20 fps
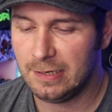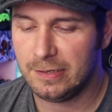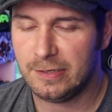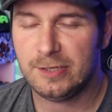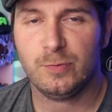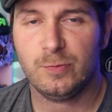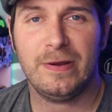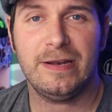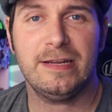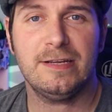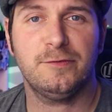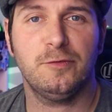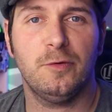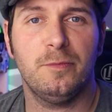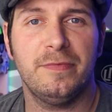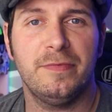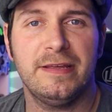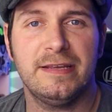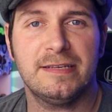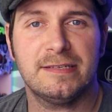The sweetness
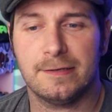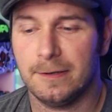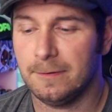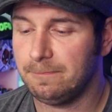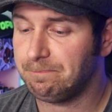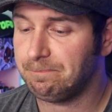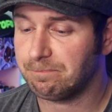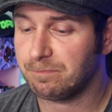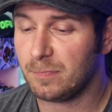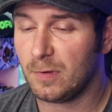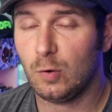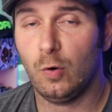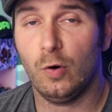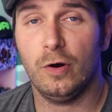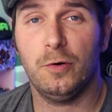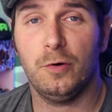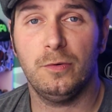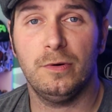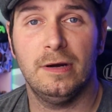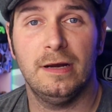from this
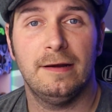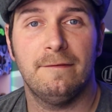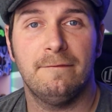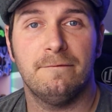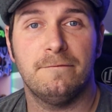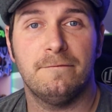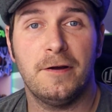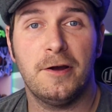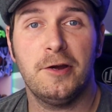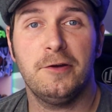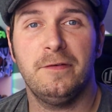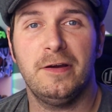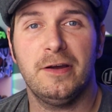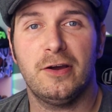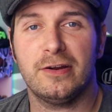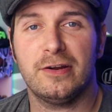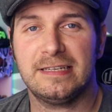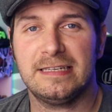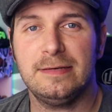coil, very, very good.